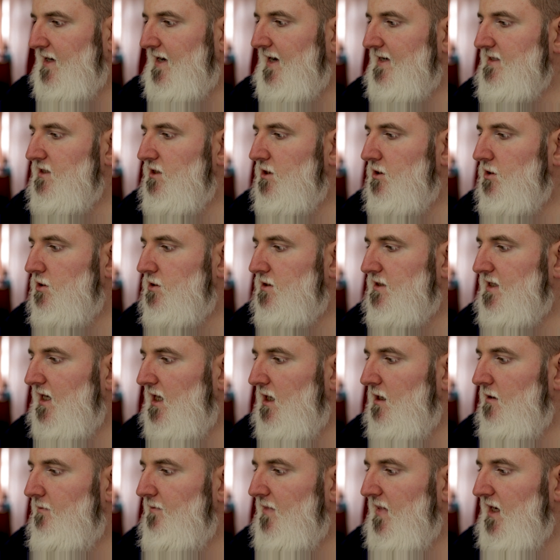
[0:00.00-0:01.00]
Can you
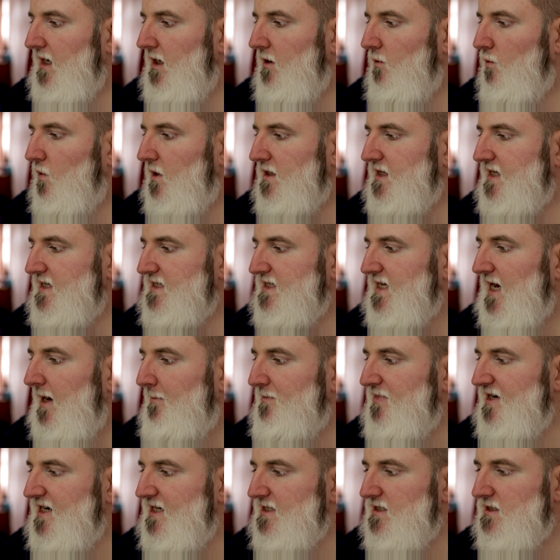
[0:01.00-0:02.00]
tell me what is
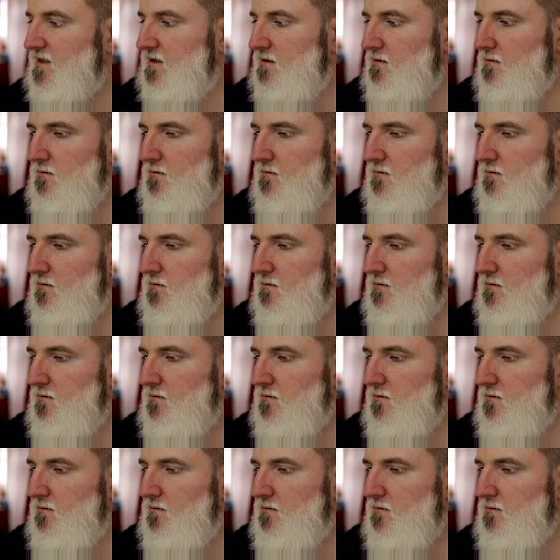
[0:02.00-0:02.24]
happiness?